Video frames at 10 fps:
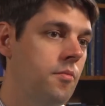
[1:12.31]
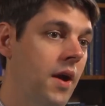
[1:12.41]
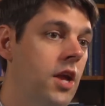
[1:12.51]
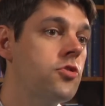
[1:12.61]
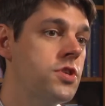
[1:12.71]

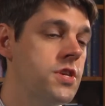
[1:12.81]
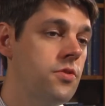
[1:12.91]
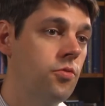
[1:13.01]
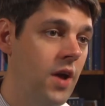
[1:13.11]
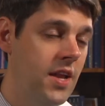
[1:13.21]
My interest
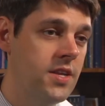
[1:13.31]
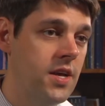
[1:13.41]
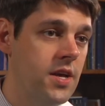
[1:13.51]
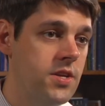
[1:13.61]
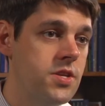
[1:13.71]
in
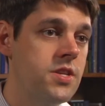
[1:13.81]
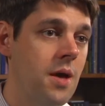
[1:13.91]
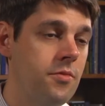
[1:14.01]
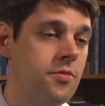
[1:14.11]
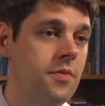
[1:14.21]
retina
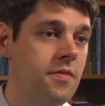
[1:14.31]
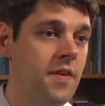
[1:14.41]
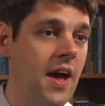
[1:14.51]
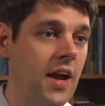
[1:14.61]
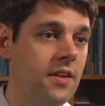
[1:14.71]
stems from the
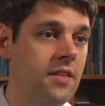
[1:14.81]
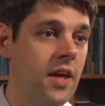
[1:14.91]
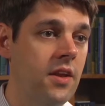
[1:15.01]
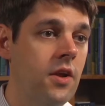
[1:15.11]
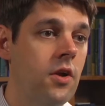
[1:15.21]
fact
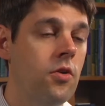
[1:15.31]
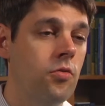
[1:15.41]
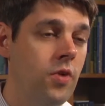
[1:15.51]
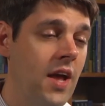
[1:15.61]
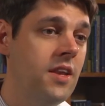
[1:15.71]
that
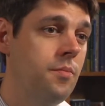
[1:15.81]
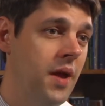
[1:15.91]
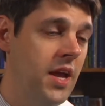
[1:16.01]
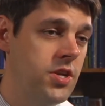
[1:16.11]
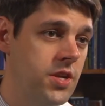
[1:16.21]
retina
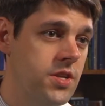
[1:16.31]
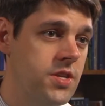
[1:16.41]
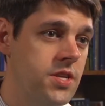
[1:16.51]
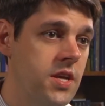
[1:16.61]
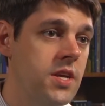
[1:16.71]

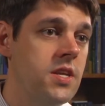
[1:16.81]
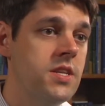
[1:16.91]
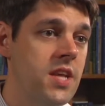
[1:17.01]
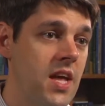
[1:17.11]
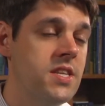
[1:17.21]
patients
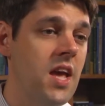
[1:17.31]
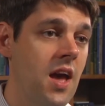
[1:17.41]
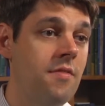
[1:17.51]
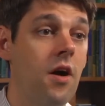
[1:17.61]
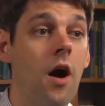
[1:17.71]
tend to
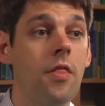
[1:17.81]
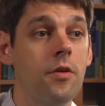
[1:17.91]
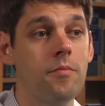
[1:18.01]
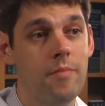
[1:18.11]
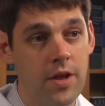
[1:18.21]
have
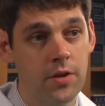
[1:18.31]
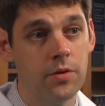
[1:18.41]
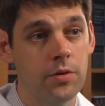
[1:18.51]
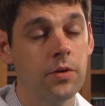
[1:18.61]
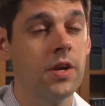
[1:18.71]
other
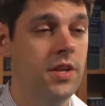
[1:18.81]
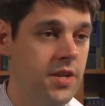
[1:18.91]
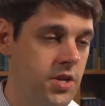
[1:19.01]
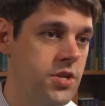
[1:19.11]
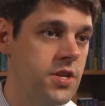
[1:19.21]
medical
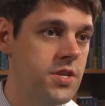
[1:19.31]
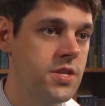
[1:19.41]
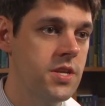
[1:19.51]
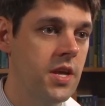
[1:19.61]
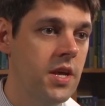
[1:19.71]

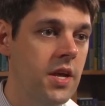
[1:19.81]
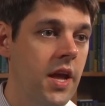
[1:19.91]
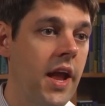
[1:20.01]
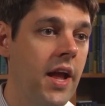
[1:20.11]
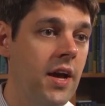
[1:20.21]
conditions,
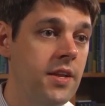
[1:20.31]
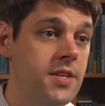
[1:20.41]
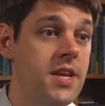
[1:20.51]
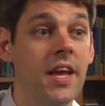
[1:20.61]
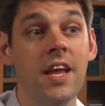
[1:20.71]

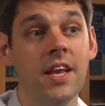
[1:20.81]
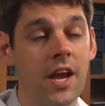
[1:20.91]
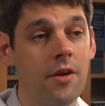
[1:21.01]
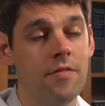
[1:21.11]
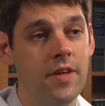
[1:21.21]
and taking
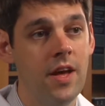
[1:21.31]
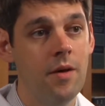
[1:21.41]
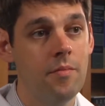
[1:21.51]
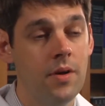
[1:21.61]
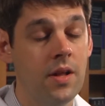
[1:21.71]
care of
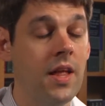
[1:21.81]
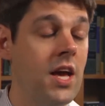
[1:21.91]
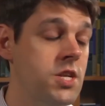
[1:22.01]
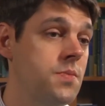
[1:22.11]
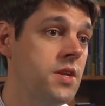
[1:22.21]
them
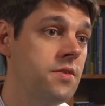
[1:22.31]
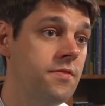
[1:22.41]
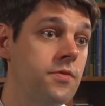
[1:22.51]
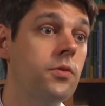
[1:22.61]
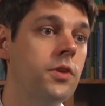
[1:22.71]
allows me to
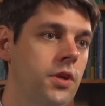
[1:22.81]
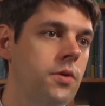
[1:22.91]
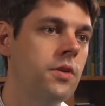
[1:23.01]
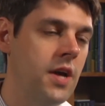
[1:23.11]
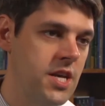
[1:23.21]
fully
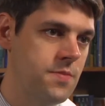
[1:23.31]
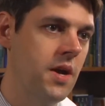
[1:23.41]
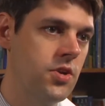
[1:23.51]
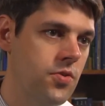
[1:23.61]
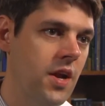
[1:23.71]
utilize
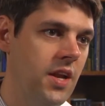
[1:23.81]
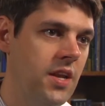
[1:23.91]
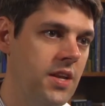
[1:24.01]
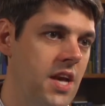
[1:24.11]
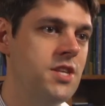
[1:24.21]
my
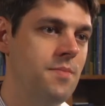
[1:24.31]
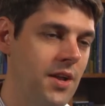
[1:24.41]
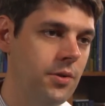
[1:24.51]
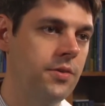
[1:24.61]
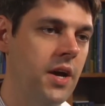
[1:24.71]
training as a
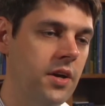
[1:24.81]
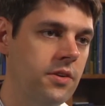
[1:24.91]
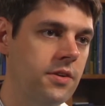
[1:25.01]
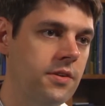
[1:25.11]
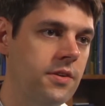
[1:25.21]
medical doctor.